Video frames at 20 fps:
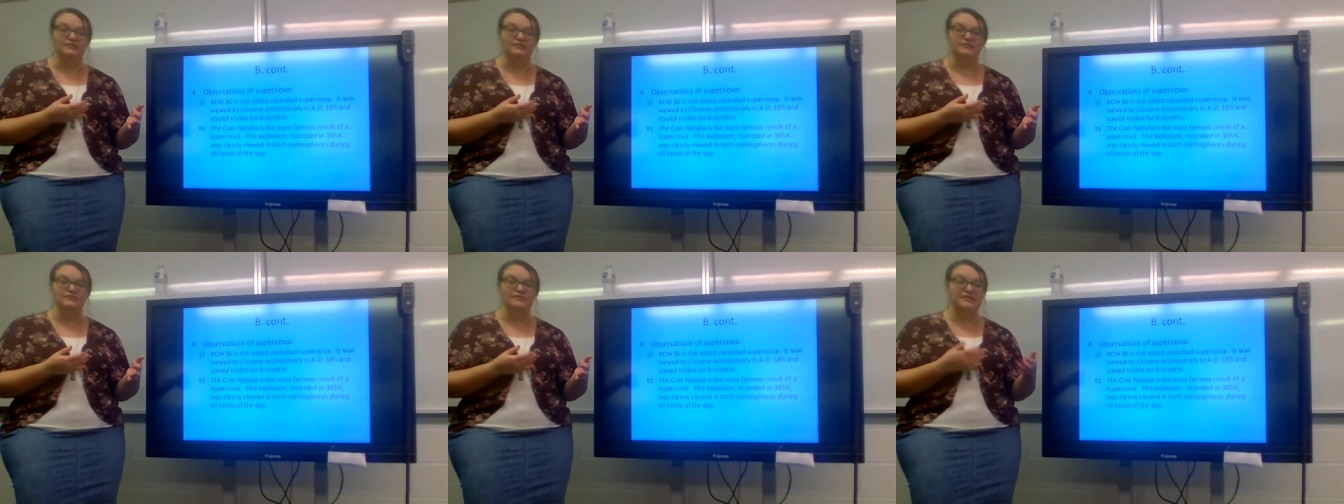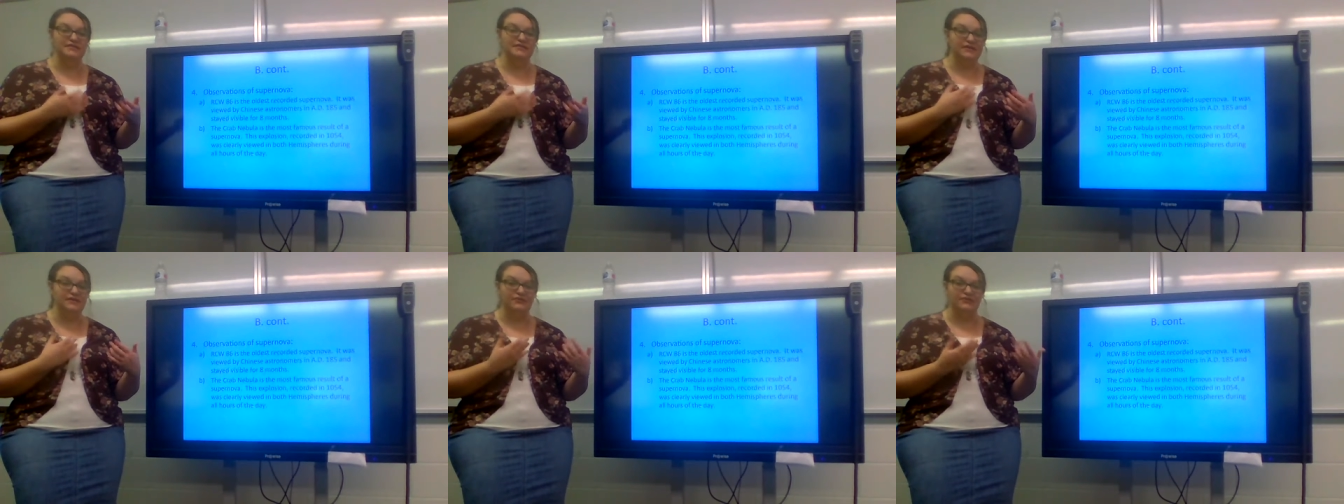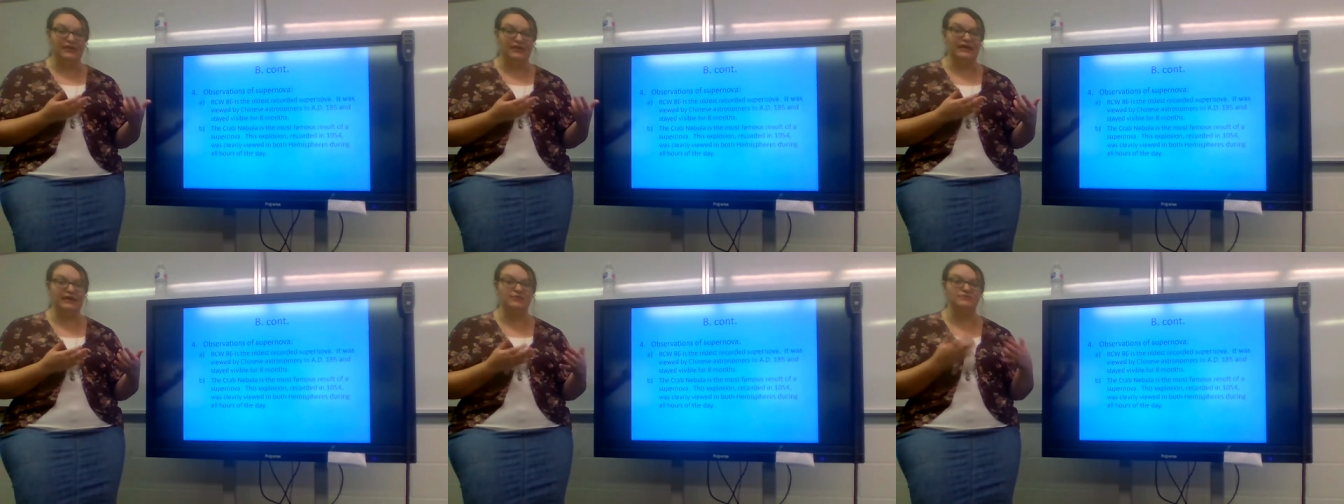detailed
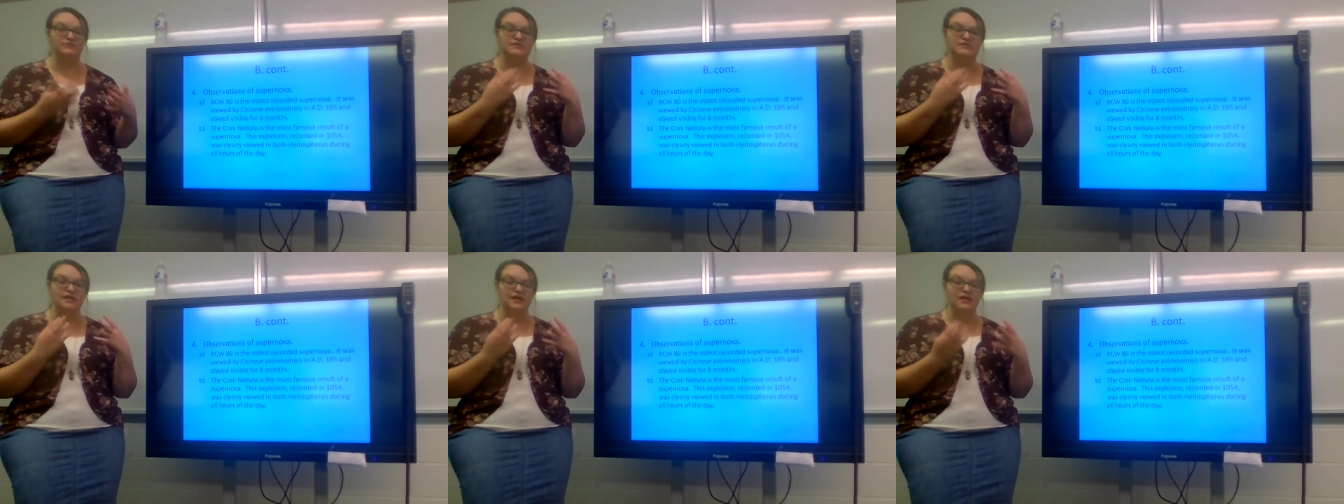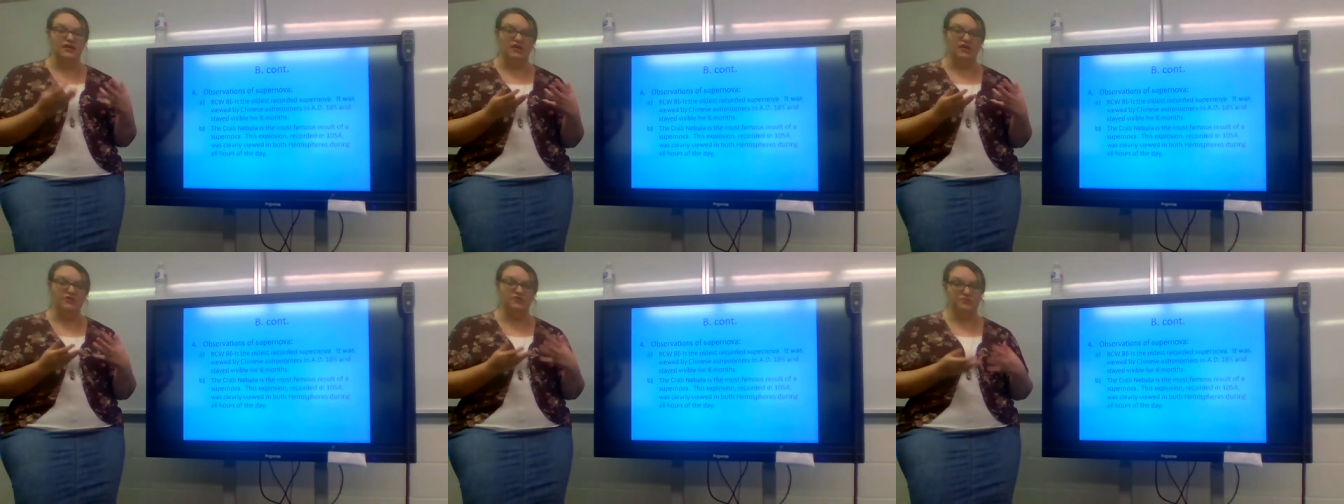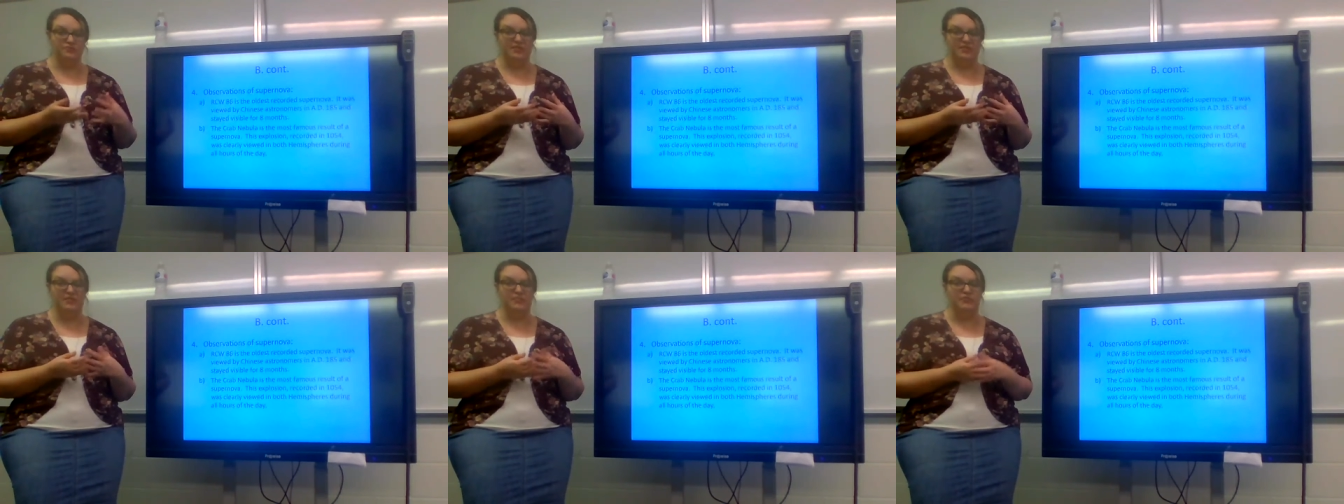accounts
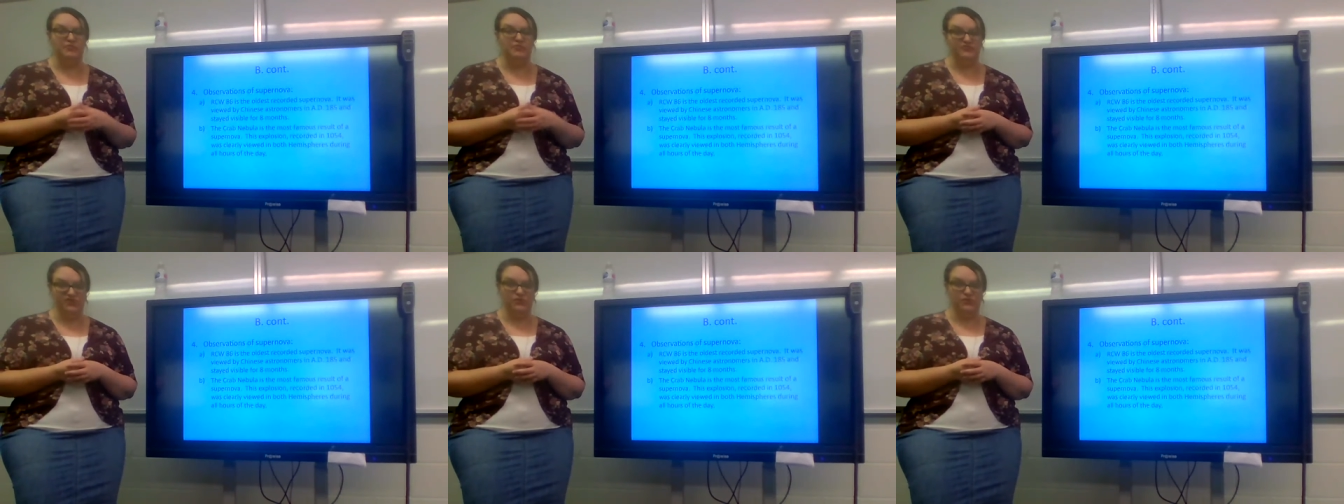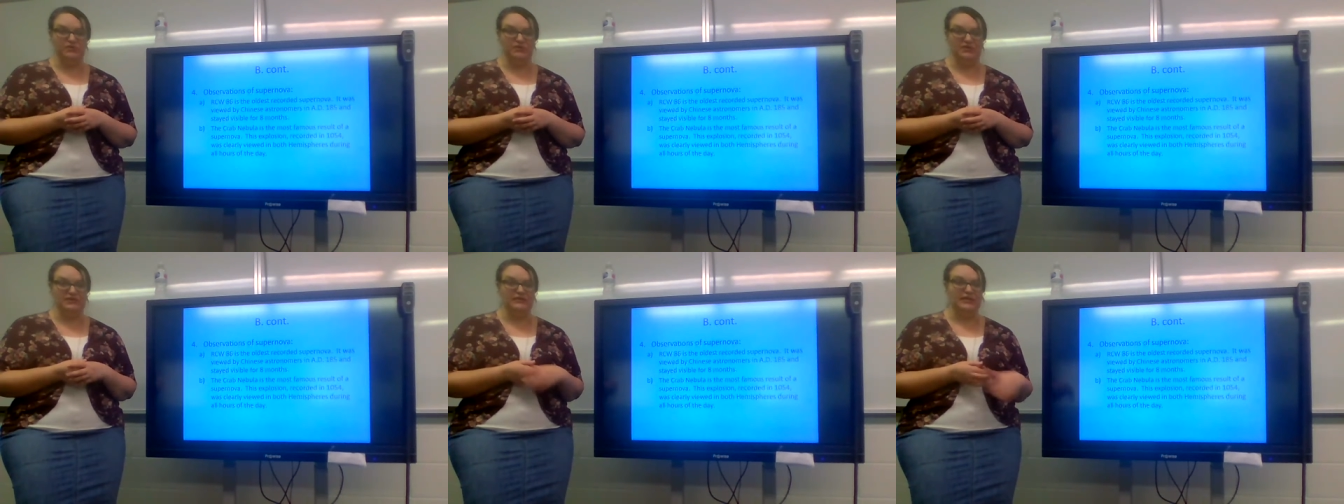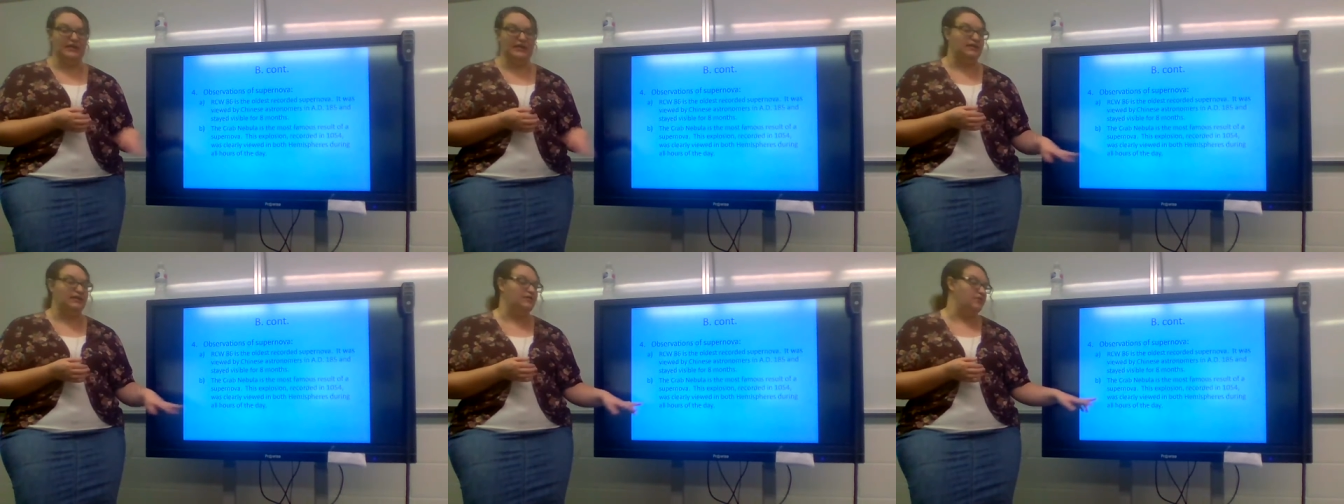of people viewing
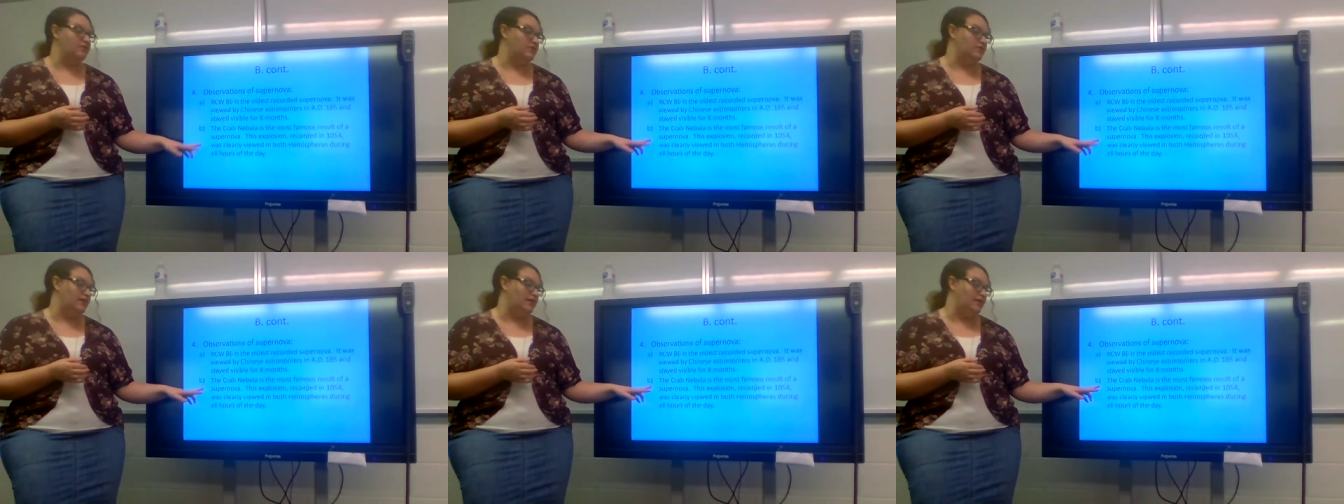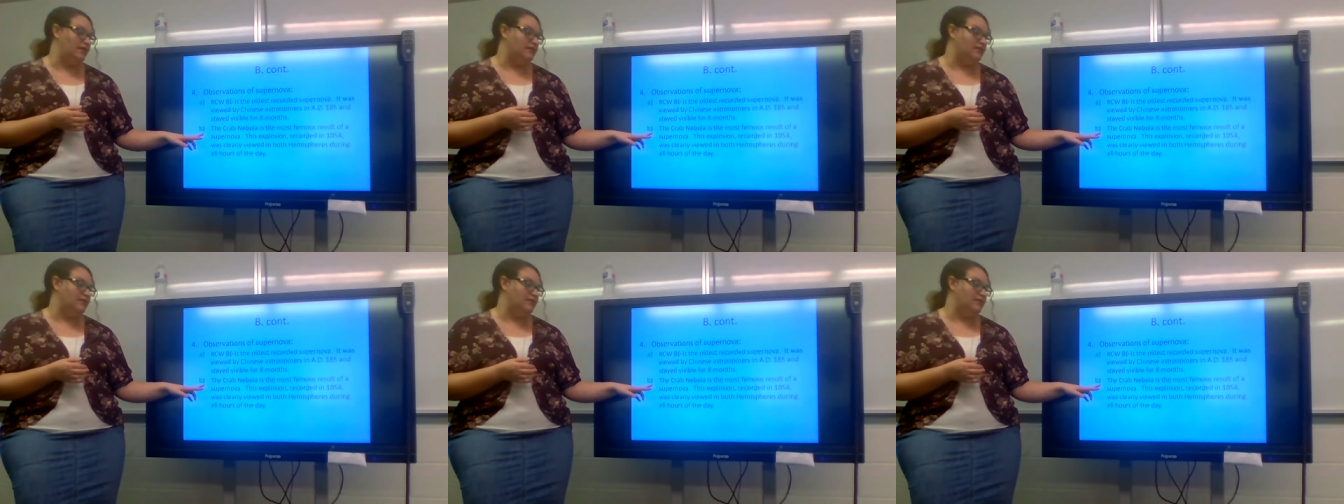that uh,